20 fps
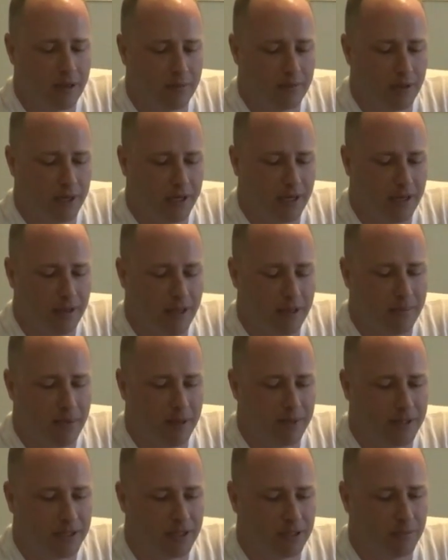But it
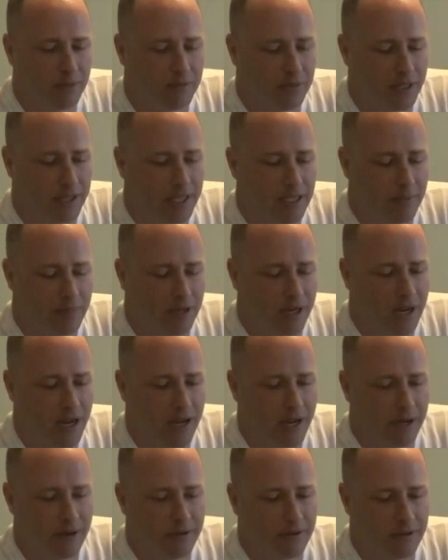may be something you want to keep an
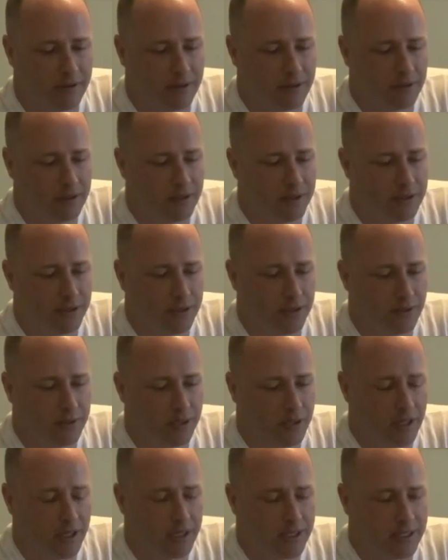eye on
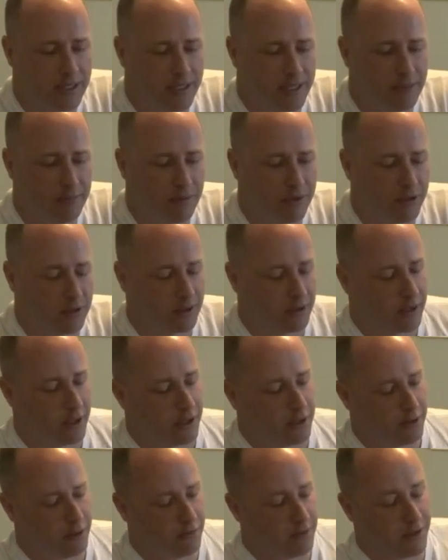to see what they're
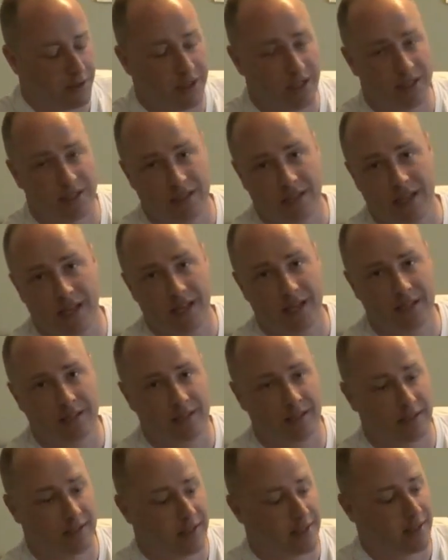going to do with this
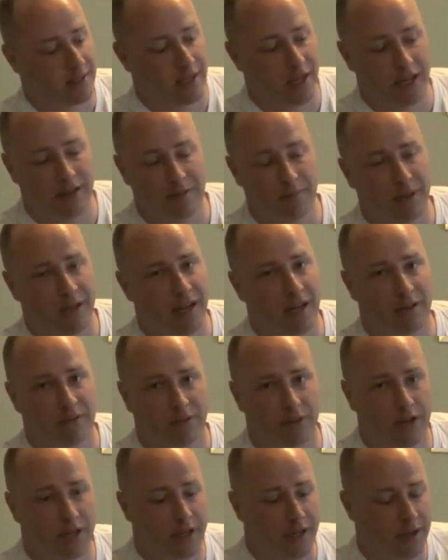next, because it's not even been out
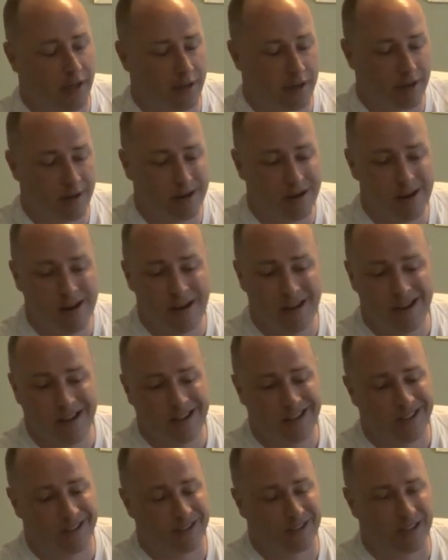for a year.
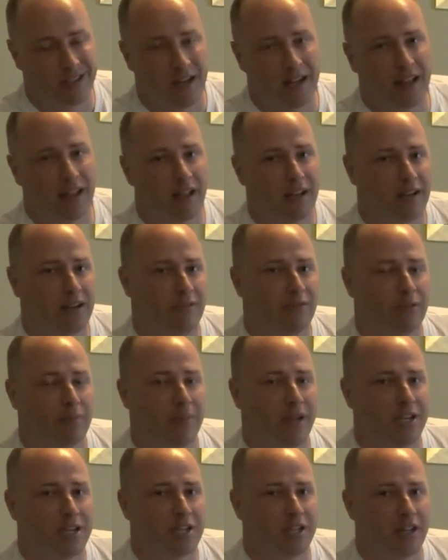There's not a lot of
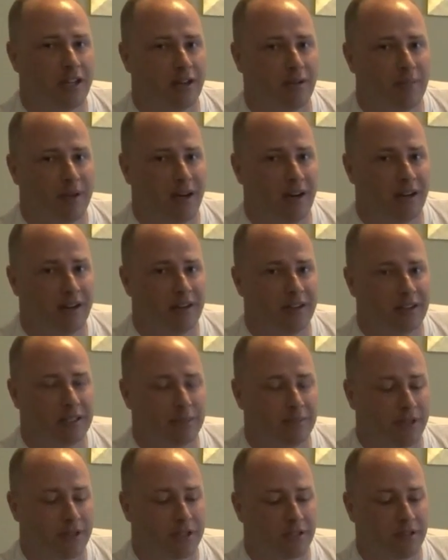information out about it,
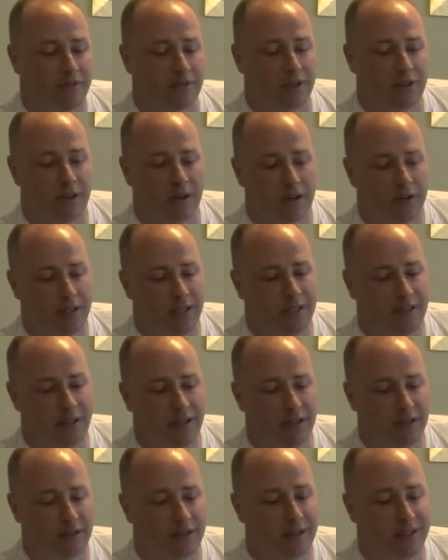especially for car
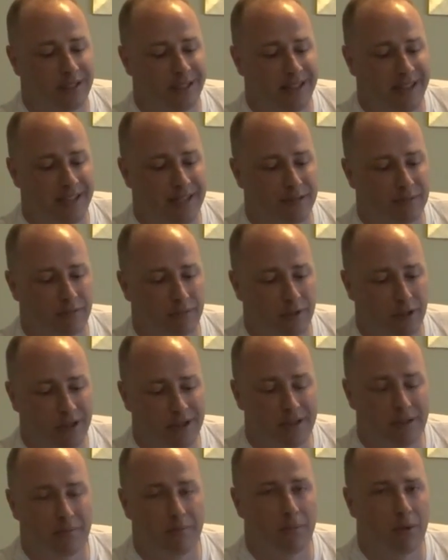detailers, and that's
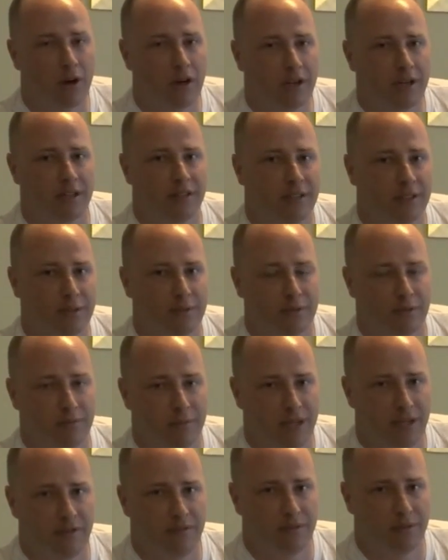really the market this was
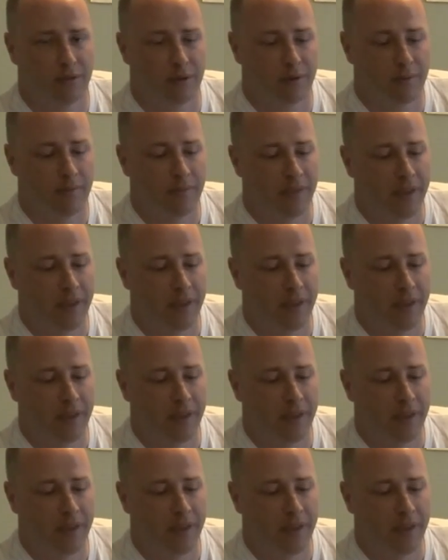made for.